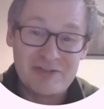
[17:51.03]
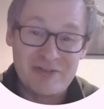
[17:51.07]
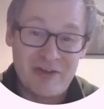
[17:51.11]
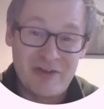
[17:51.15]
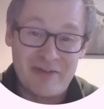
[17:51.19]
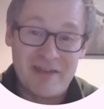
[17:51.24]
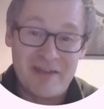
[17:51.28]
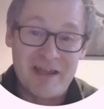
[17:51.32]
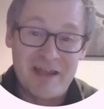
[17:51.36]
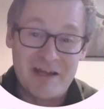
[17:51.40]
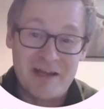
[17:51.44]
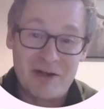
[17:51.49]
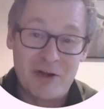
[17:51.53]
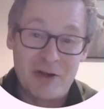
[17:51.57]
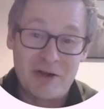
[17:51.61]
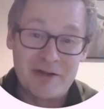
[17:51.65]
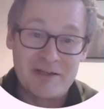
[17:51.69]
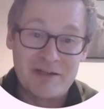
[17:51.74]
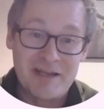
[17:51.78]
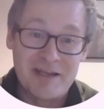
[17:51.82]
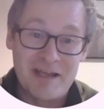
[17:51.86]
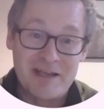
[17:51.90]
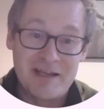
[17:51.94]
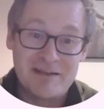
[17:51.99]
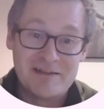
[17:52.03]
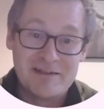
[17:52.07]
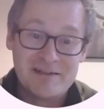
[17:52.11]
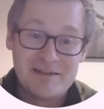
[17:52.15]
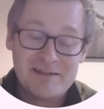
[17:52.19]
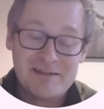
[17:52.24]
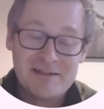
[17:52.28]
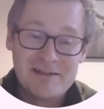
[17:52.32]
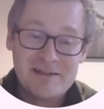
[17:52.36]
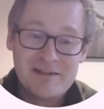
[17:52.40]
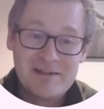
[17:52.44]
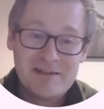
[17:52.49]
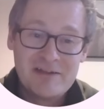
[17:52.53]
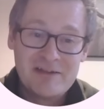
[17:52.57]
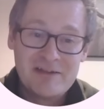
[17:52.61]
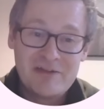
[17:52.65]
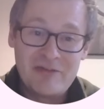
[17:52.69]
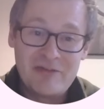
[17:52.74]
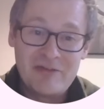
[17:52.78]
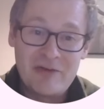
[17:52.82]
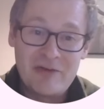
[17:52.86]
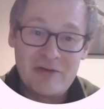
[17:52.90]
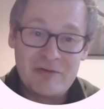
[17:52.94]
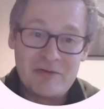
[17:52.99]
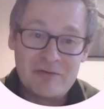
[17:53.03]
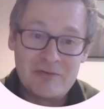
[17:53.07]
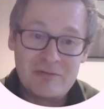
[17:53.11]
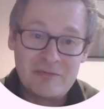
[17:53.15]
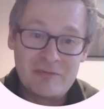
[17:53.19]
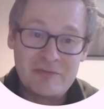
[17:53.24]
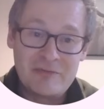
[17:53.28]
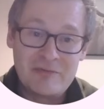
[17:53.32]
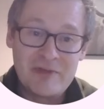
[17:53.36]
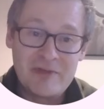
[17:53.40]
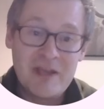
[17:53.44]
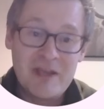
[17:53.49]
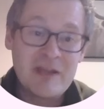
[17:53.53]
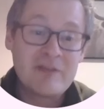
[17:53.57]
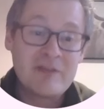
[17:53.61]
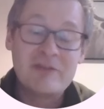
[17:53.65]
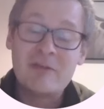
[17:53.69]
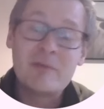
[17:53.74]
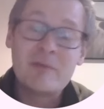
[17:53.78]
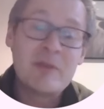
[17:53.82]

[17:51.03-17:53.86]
all that hard yet. So yeah, in some of